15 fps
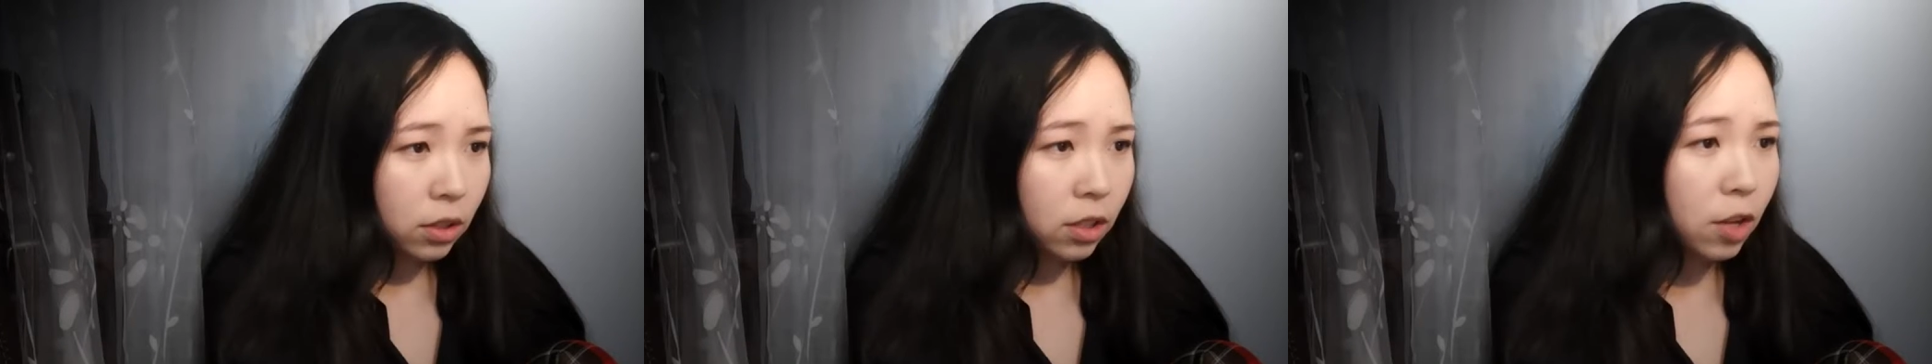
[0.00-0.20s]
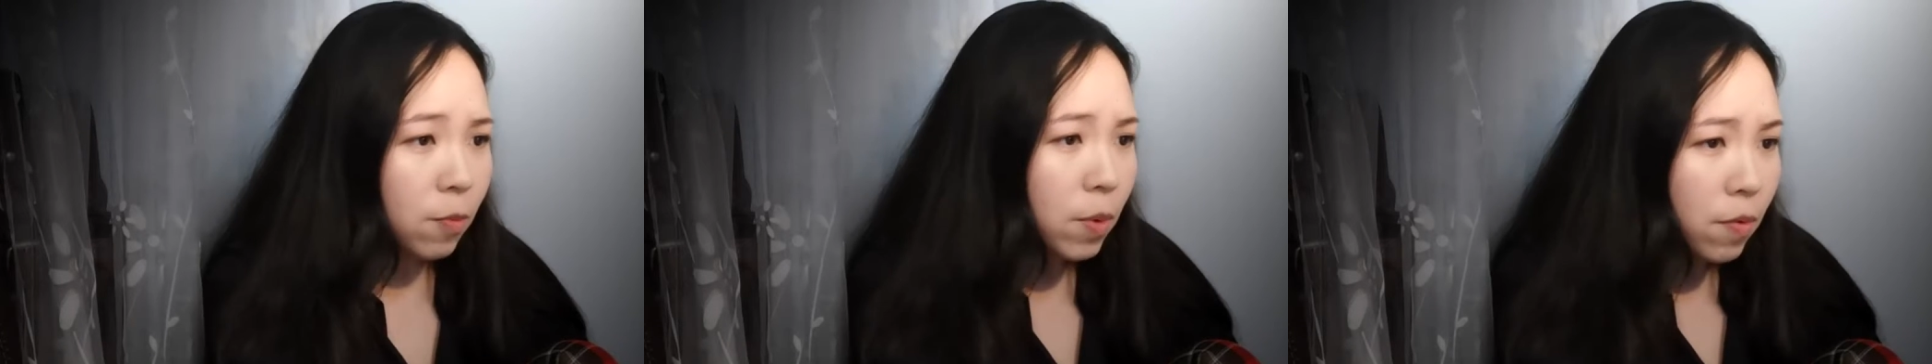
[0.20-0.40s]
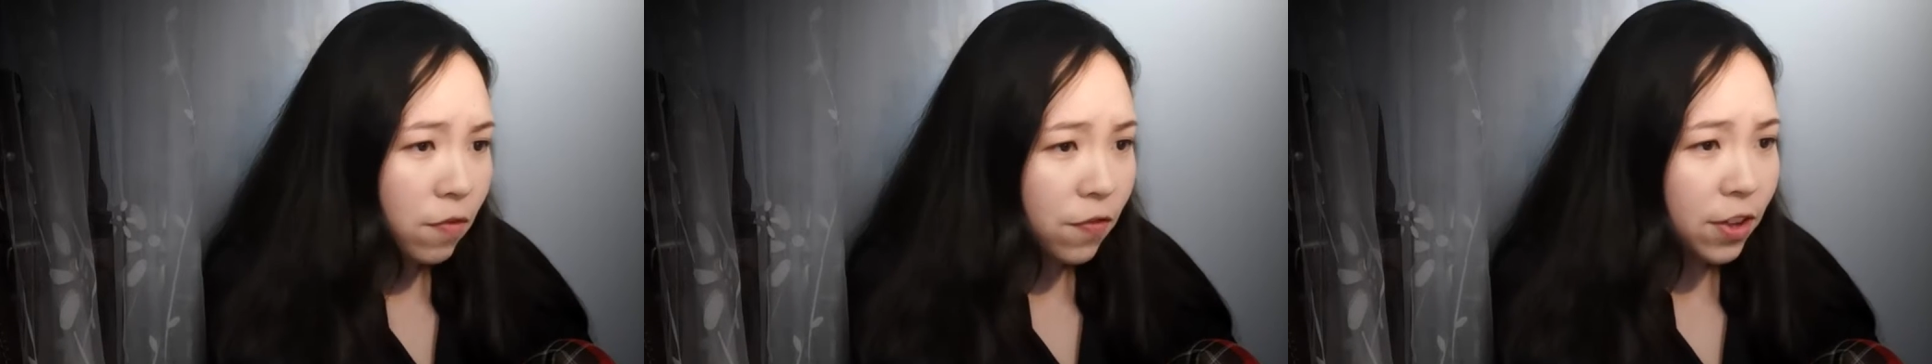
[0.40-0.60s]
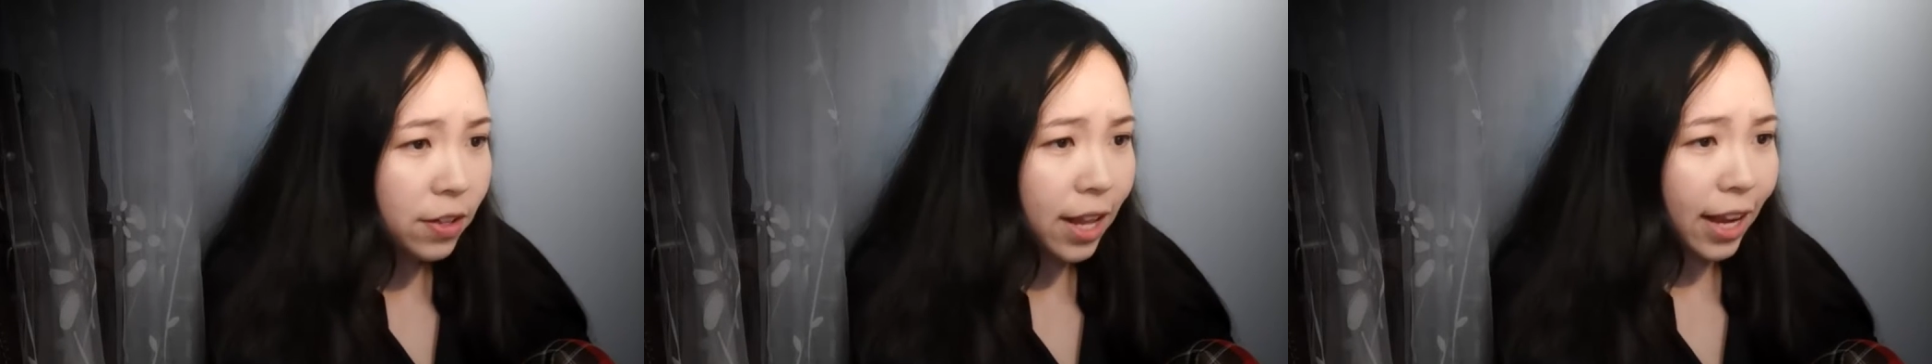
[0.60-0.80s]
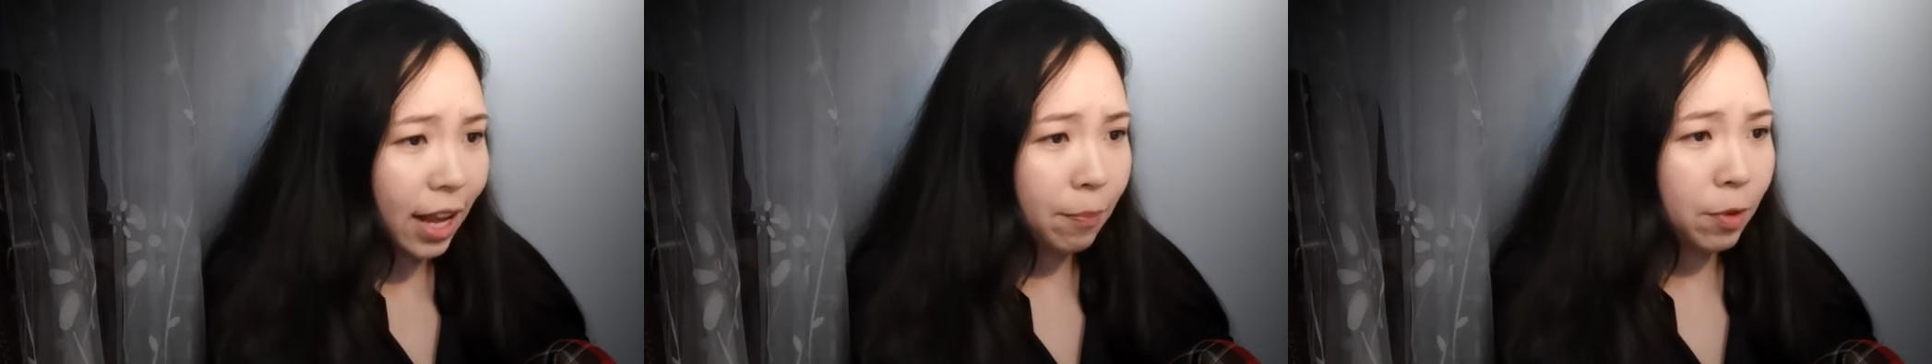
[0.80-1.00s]
They make me feel
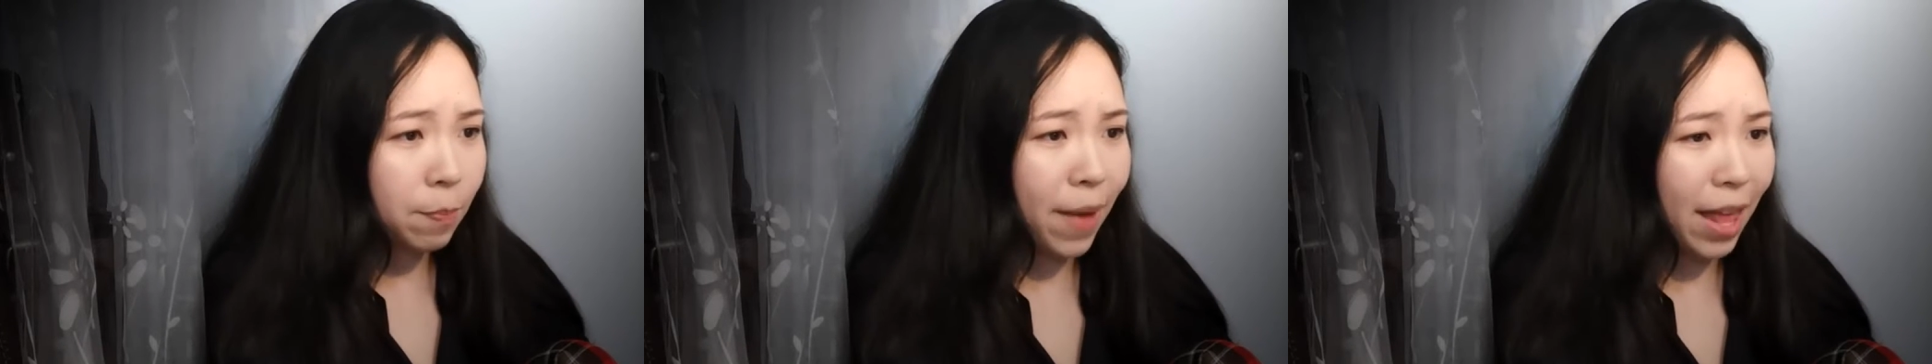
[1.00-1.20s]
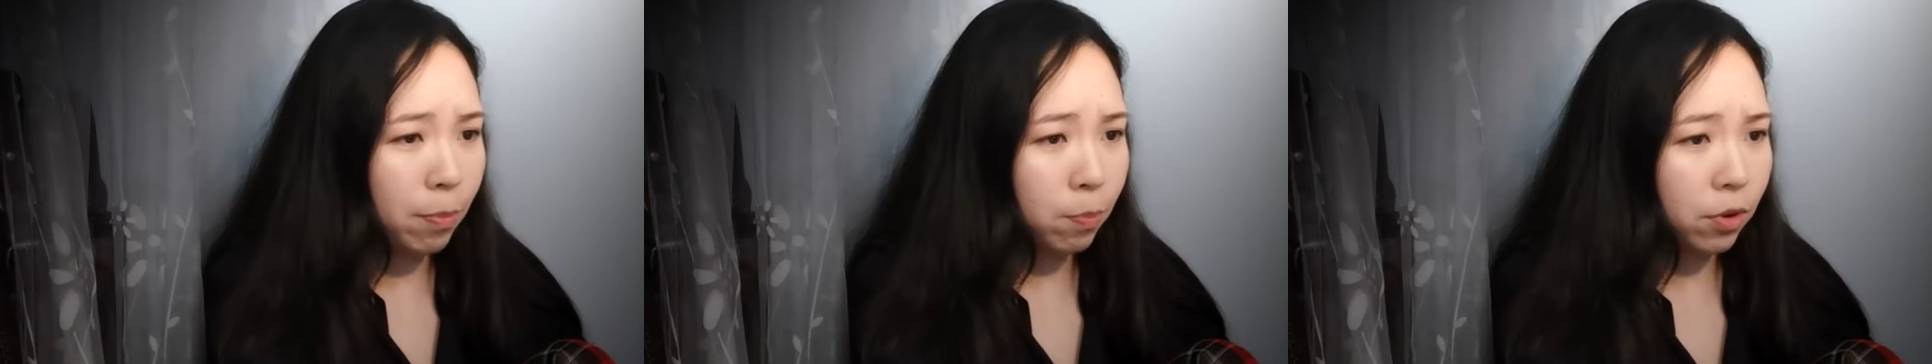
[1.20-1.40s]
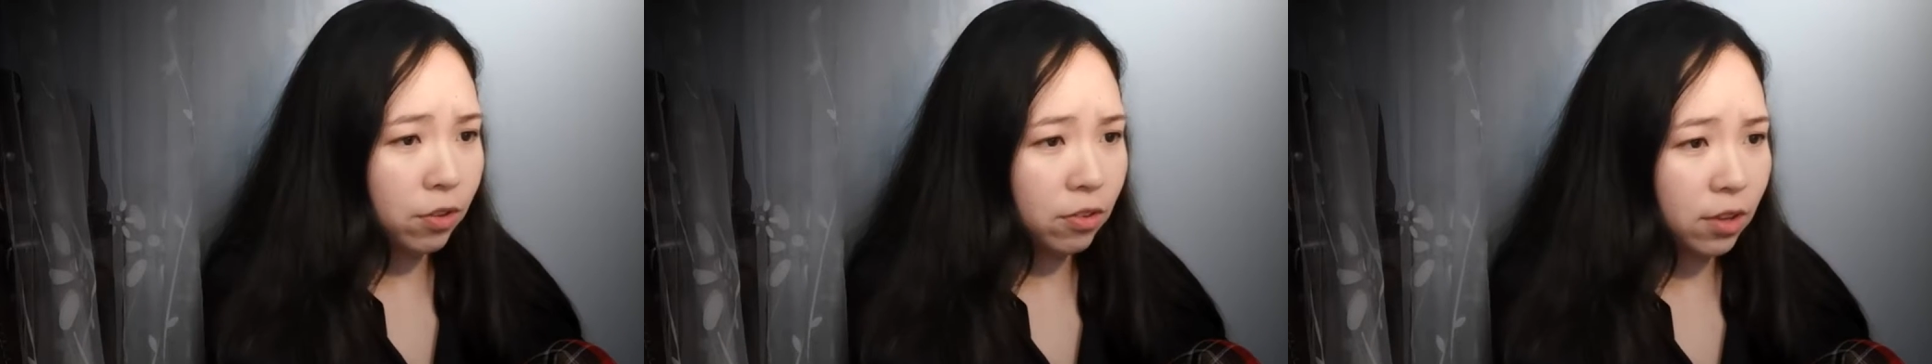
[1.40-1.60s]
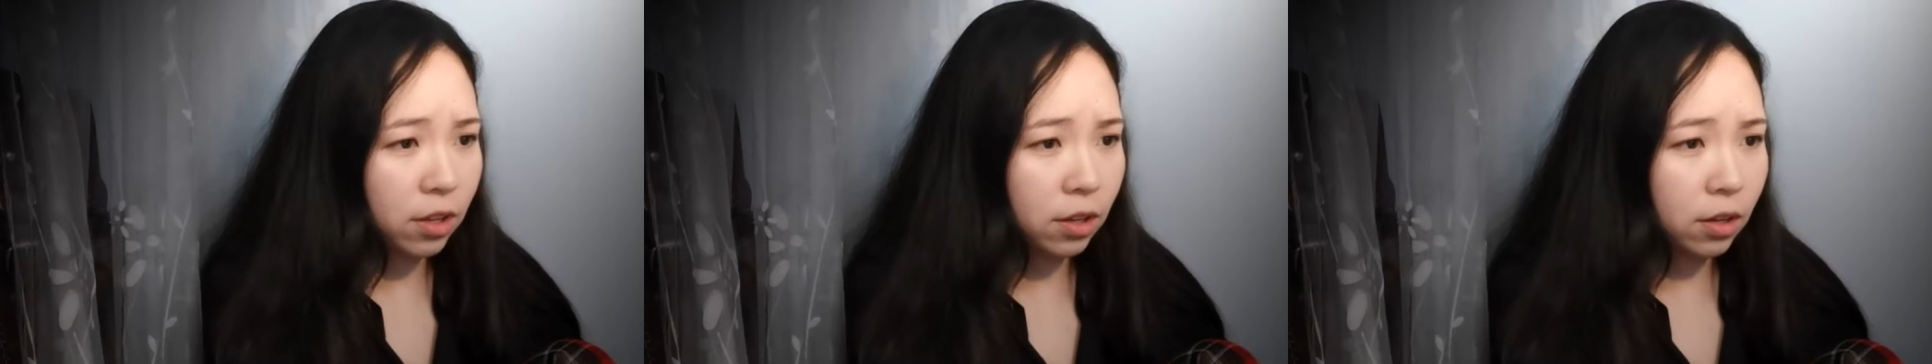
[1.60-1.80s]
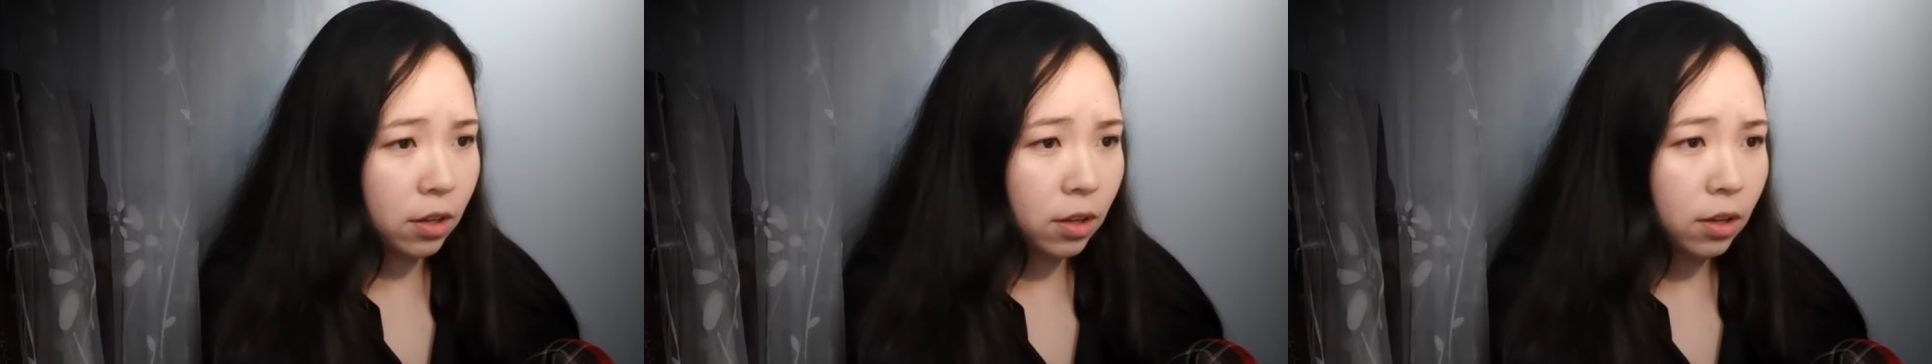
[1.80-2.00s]
like I'm the bad
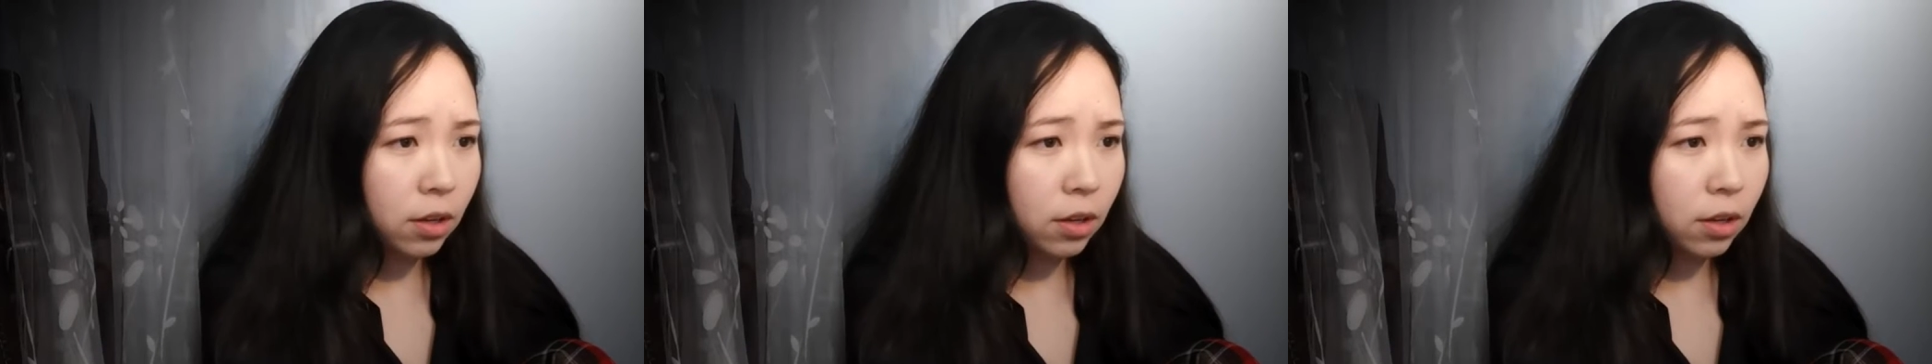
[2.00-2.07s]
person.